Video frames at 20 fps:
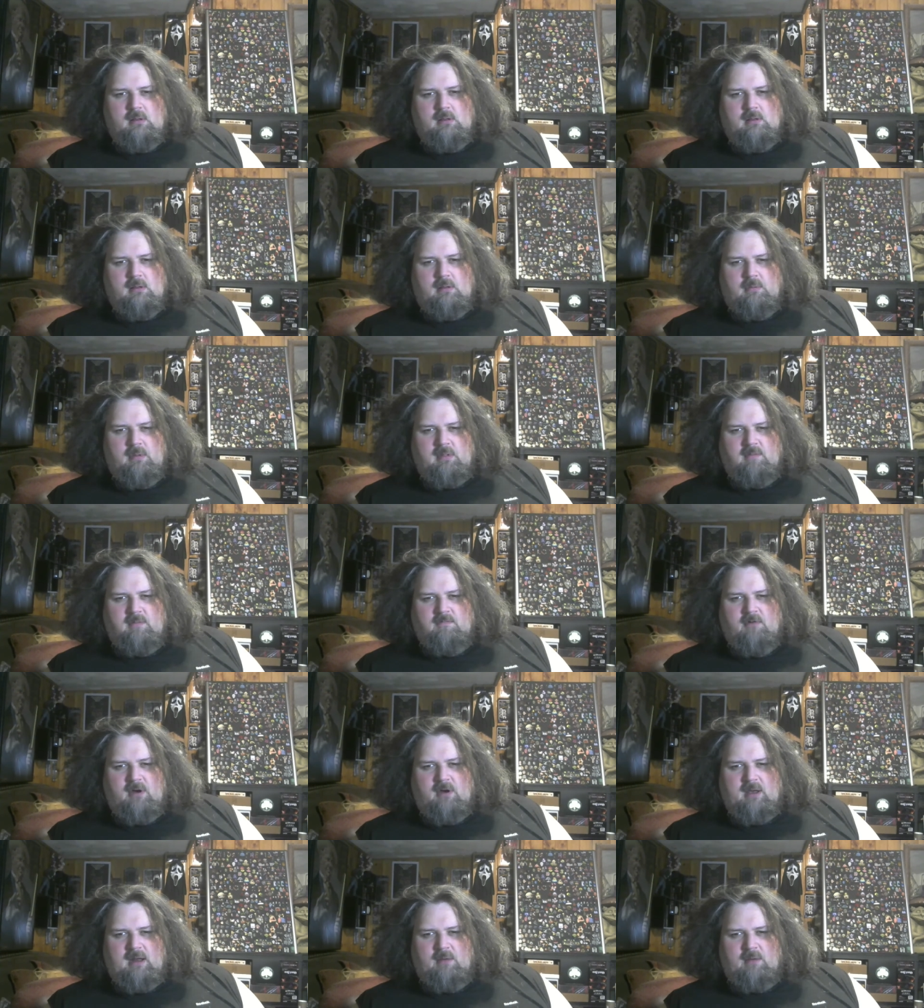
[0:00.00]
wasn't
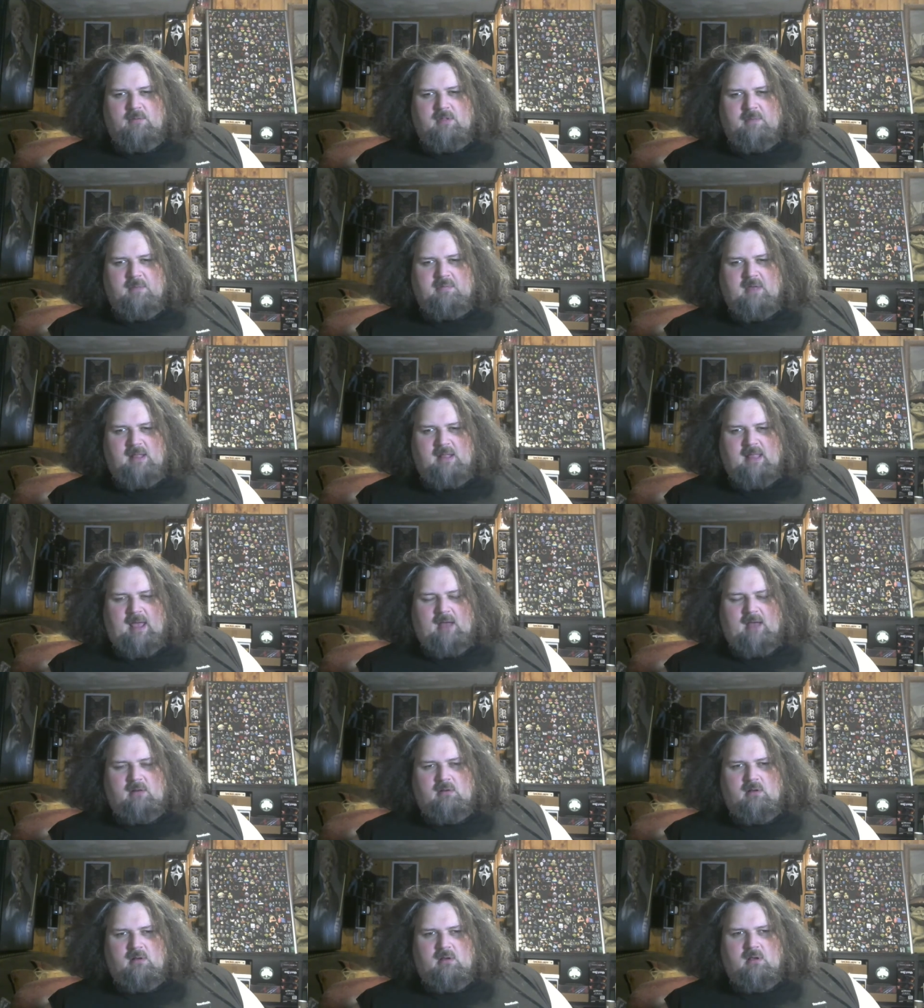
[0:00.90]
even looking, it was upside
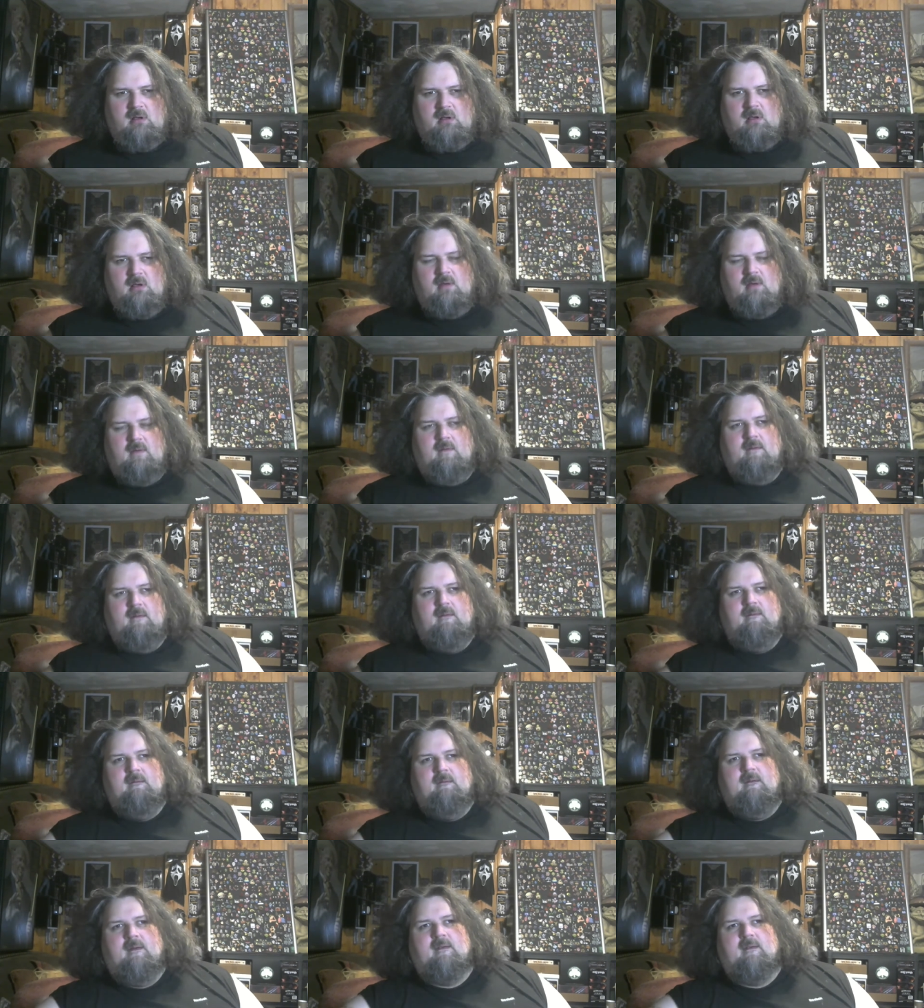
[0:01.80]
down.
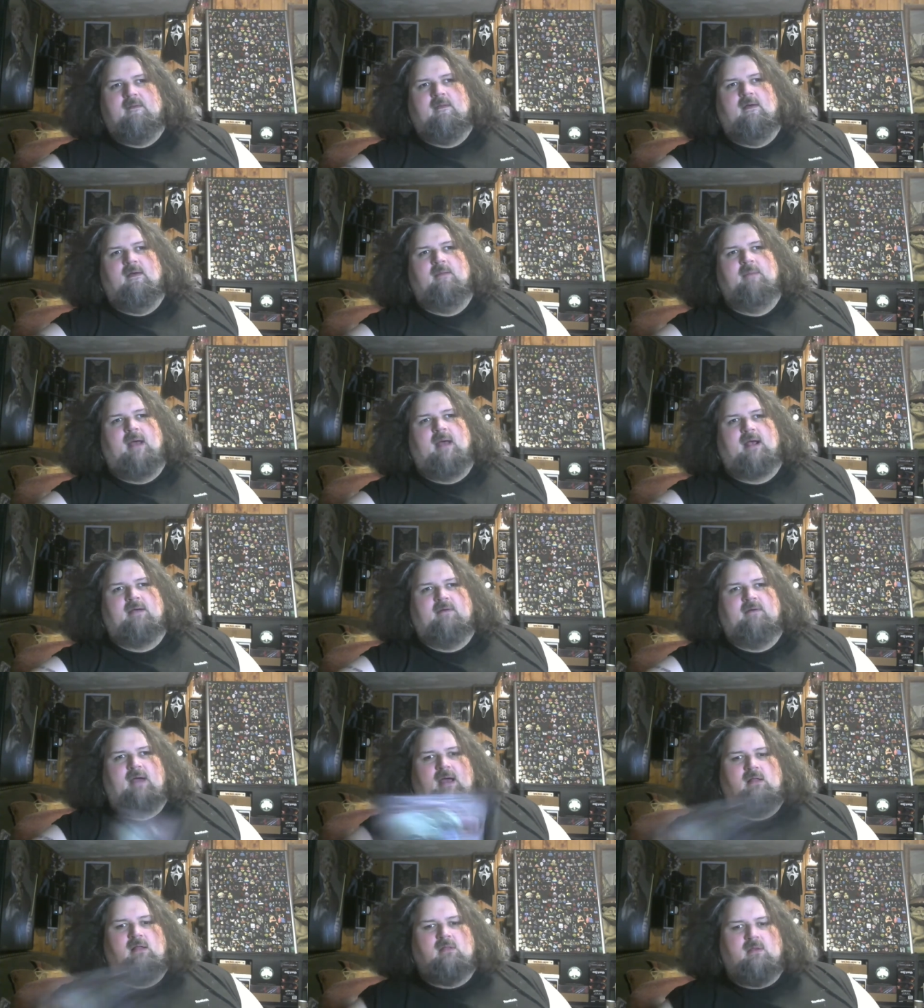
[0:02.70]
Let's turn it back
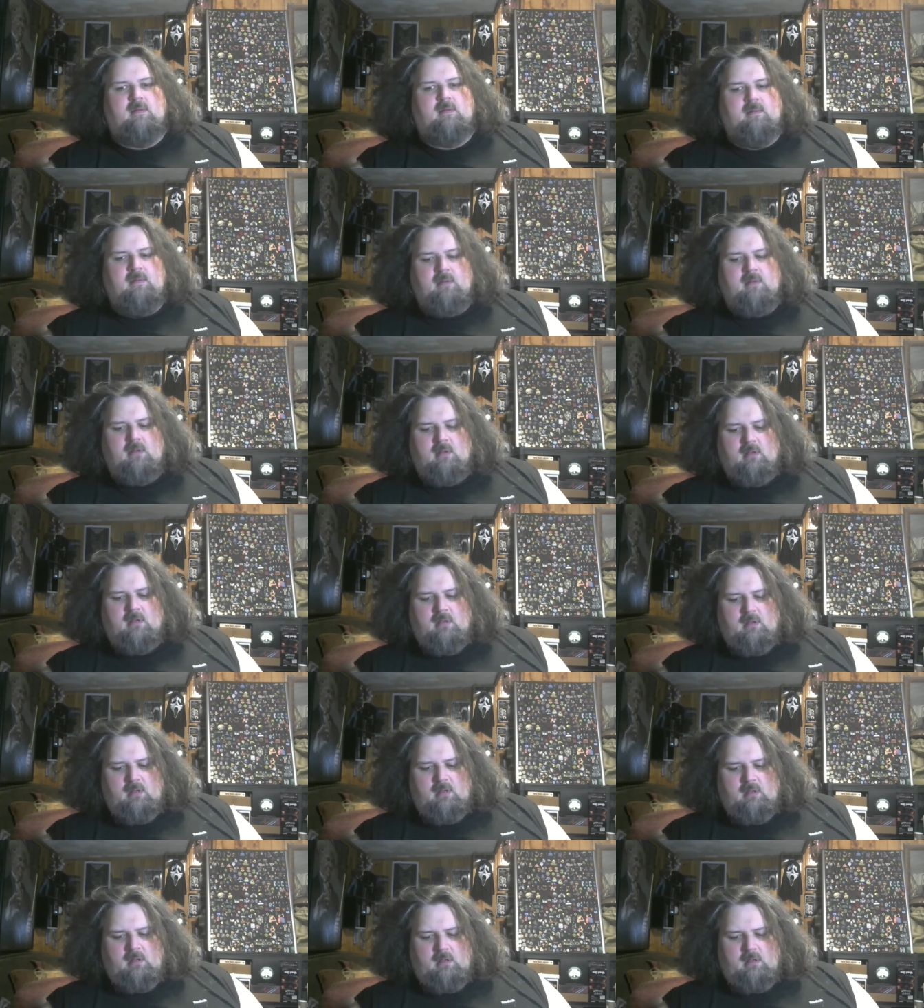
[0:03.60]
around.
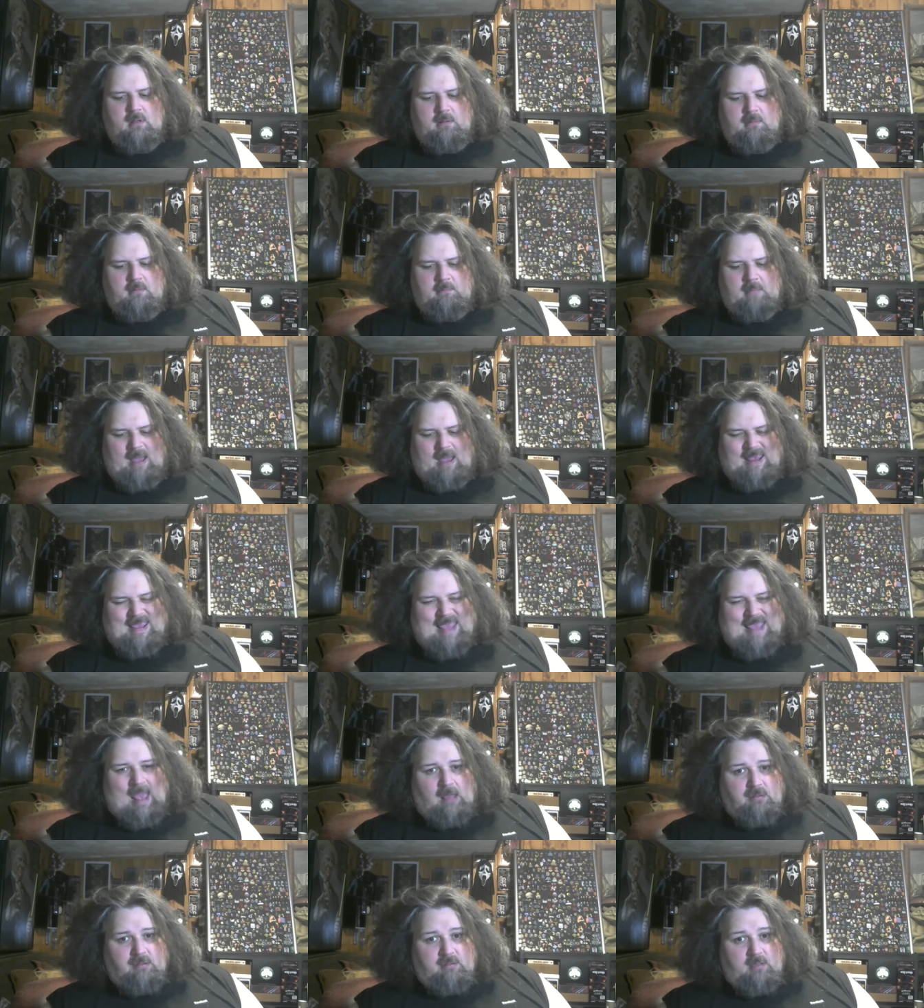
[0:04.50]
My
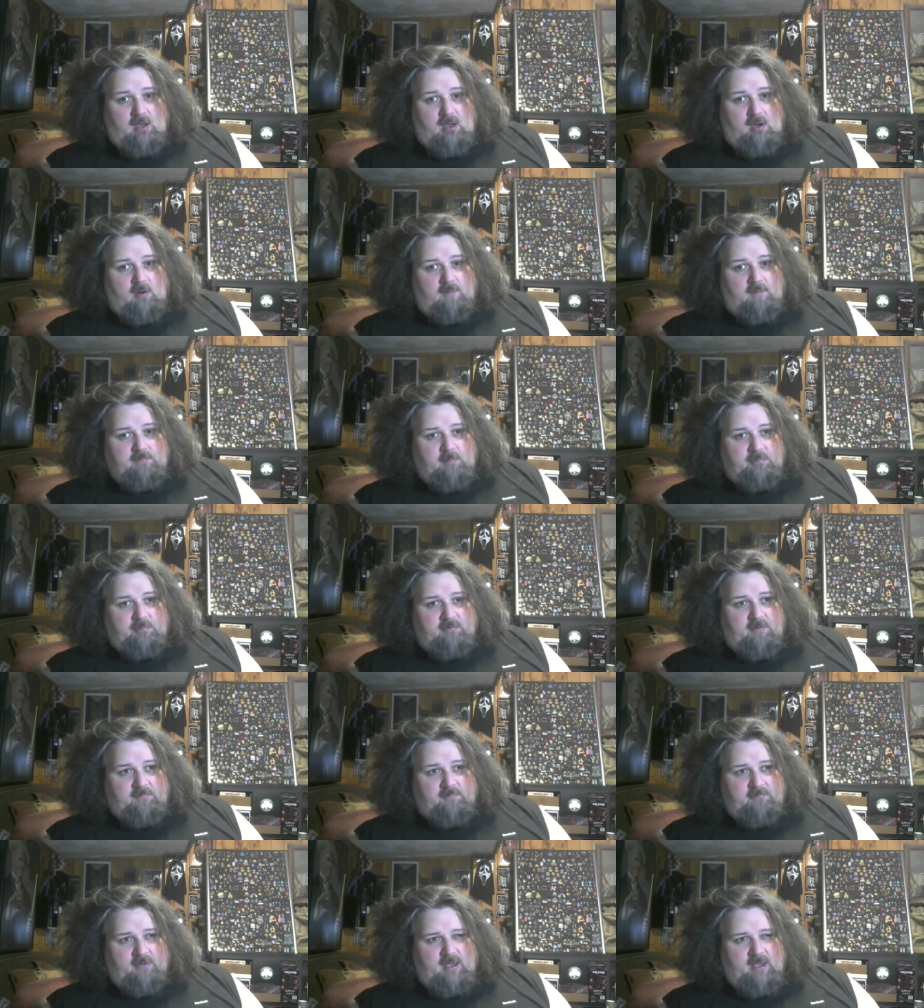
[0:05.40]
guess, though, of the
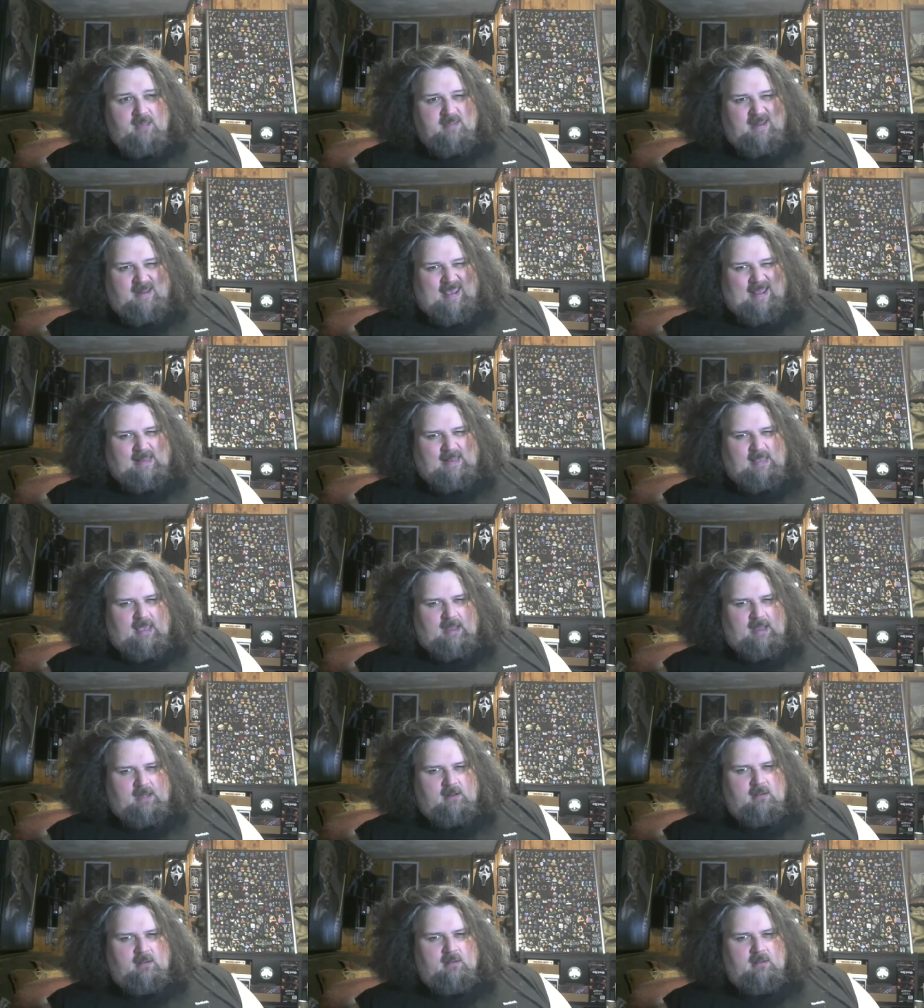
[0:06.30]
periphery is an It Kid.